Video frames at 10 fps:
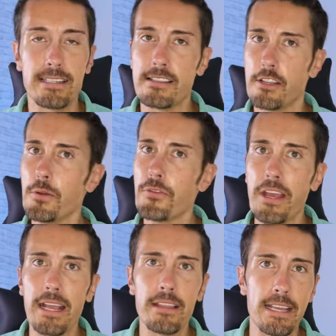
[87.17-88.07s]
This is the new
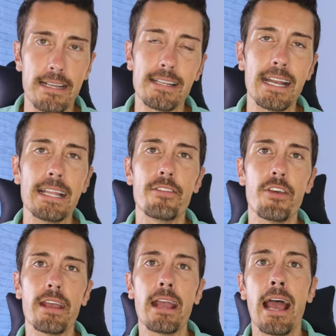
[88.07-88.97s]
thing, the exciting
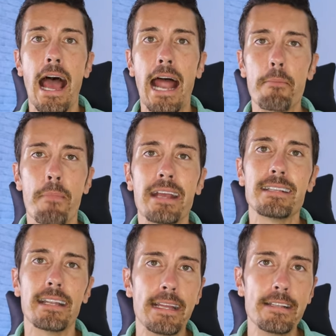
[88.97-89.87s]
thing, and it
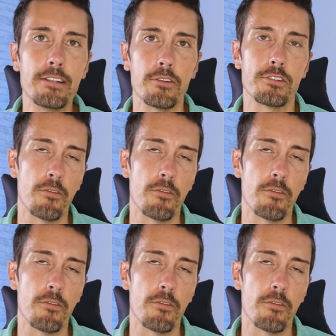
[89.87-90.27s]
makes it easier.